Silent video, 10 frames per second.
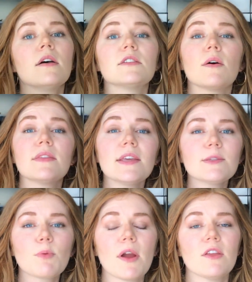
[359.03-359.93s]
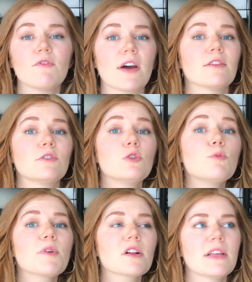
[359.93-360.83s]
So at this point, you've got a
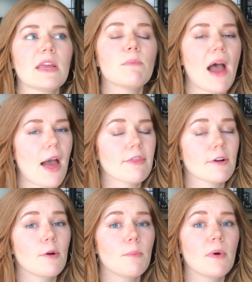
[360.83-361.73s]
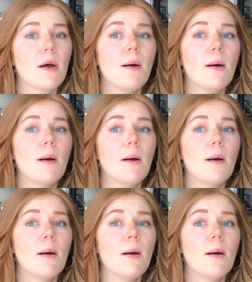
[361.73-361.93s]
super clean bathroom.